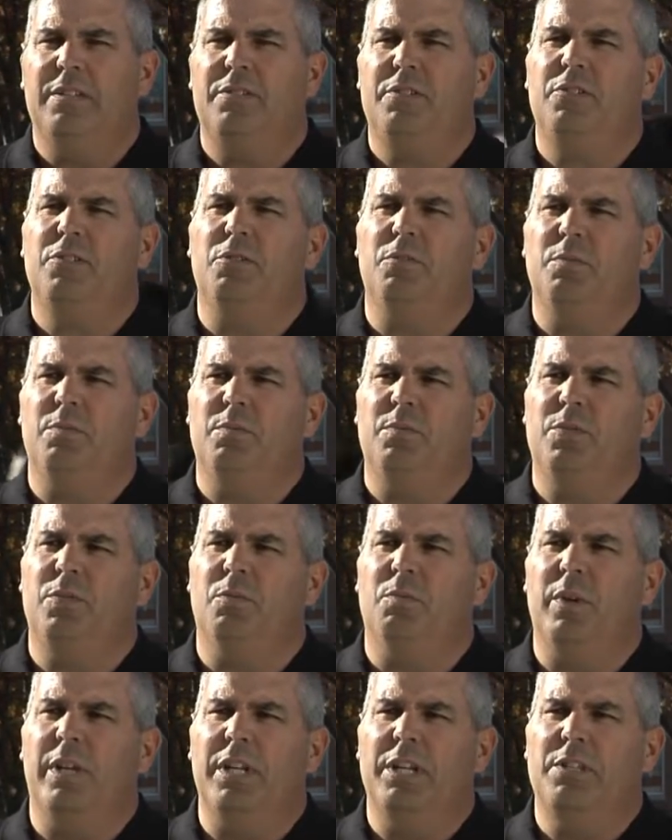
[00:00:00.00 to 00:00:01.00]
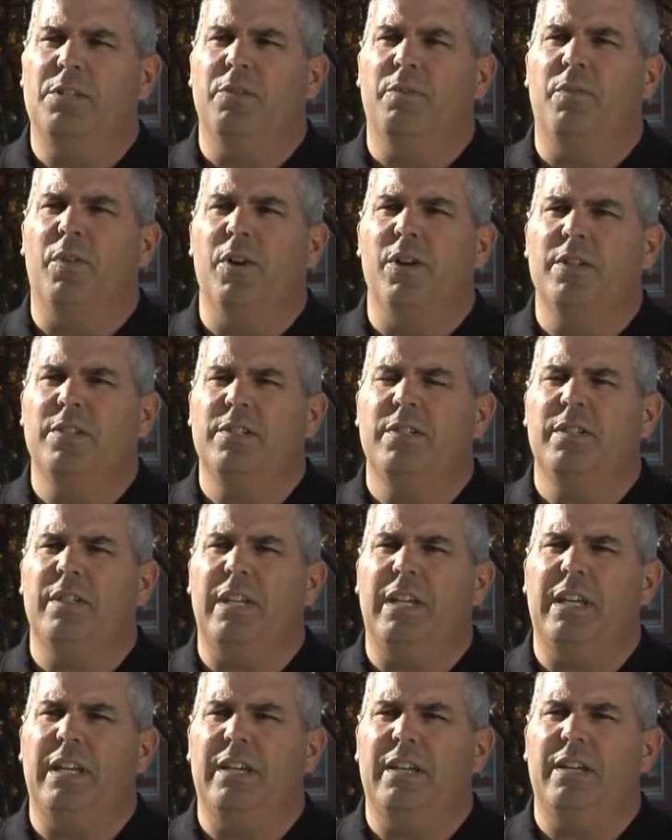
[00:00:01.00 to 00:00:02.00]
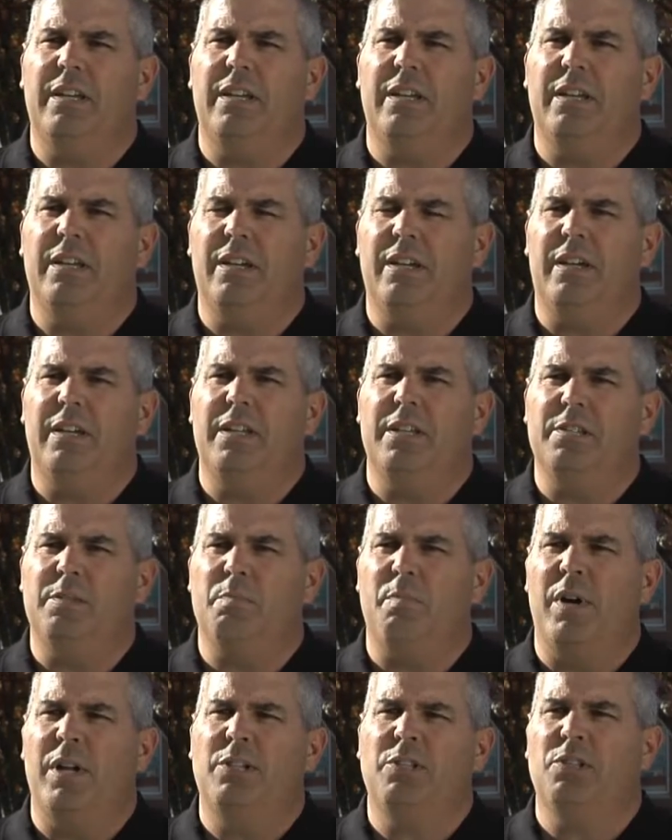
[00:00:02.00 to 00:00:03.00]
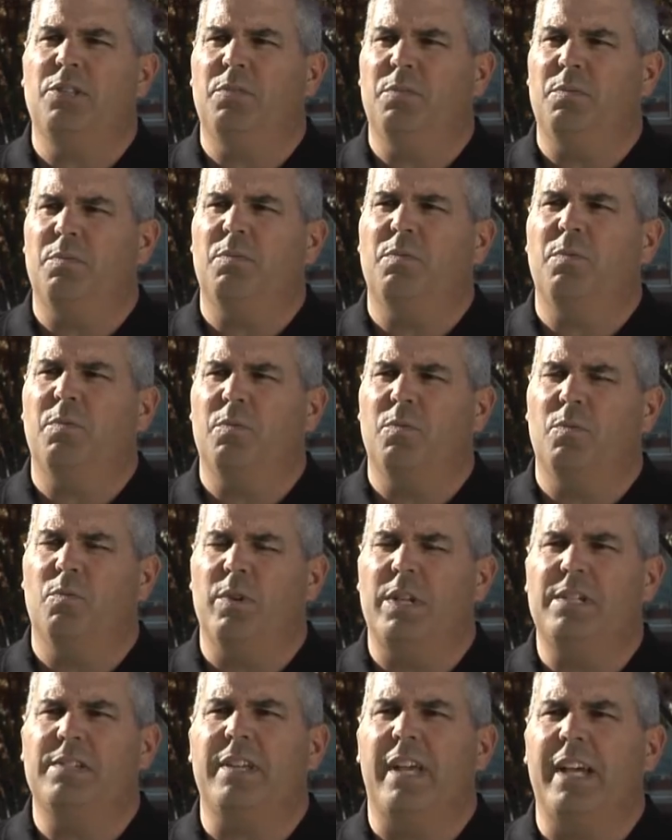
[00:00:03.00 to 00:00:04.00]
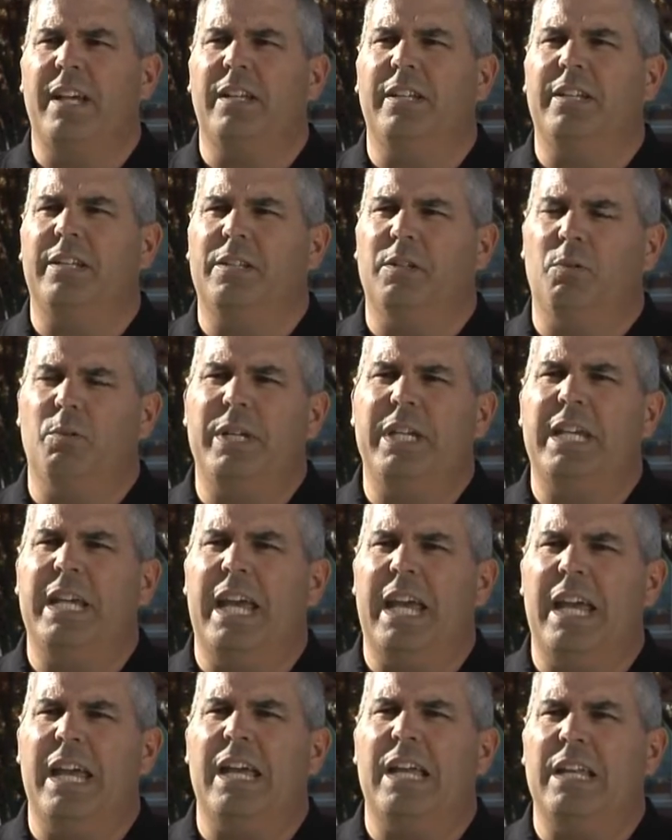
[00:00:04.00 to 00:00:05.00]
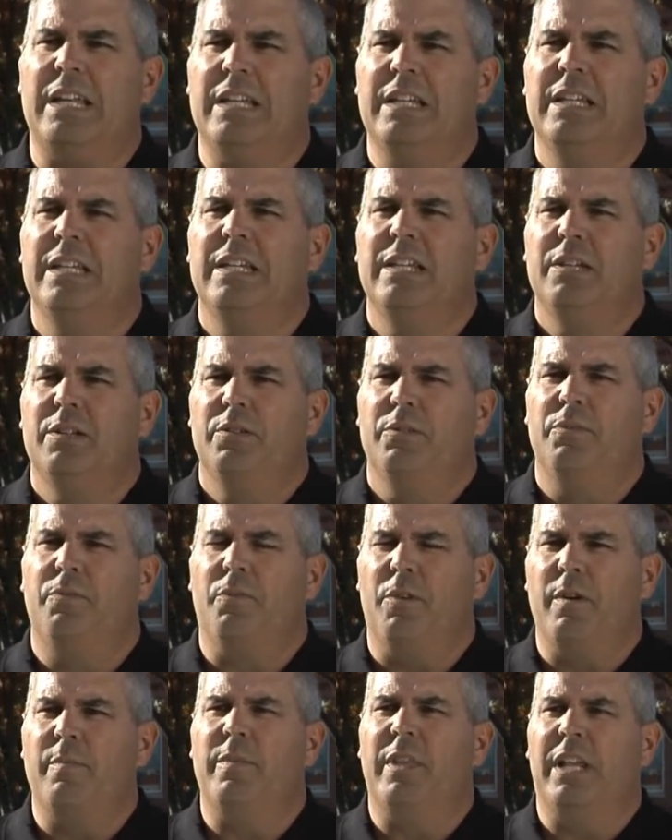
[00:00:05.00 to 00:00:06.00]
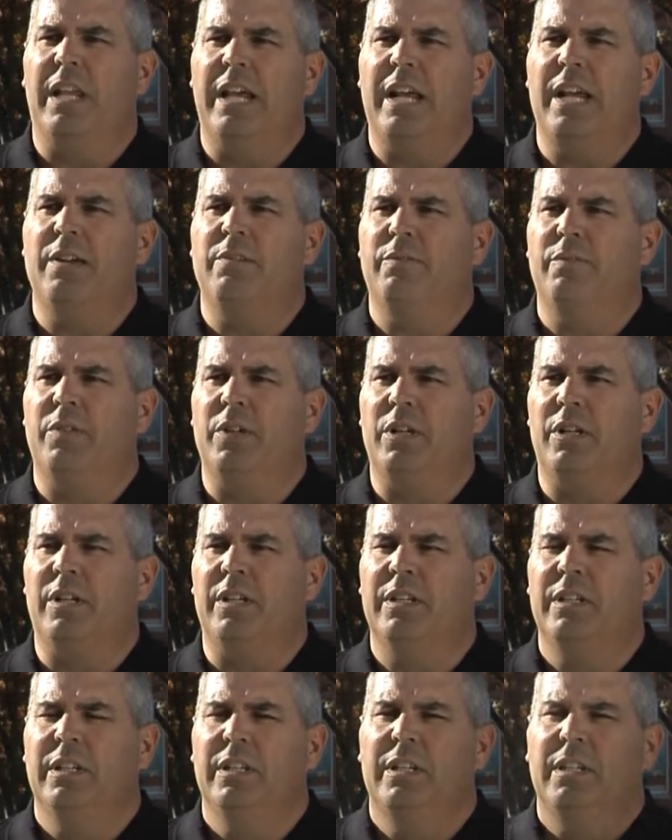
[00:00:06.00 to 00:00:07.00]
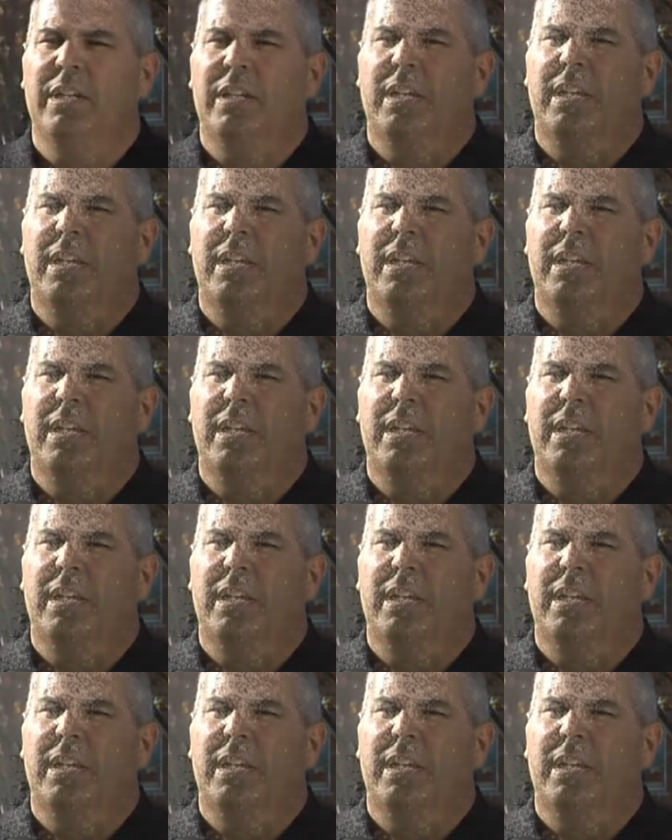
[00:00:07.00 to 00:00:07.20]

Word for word: to, to really divert as much recycling that we can from the landfill.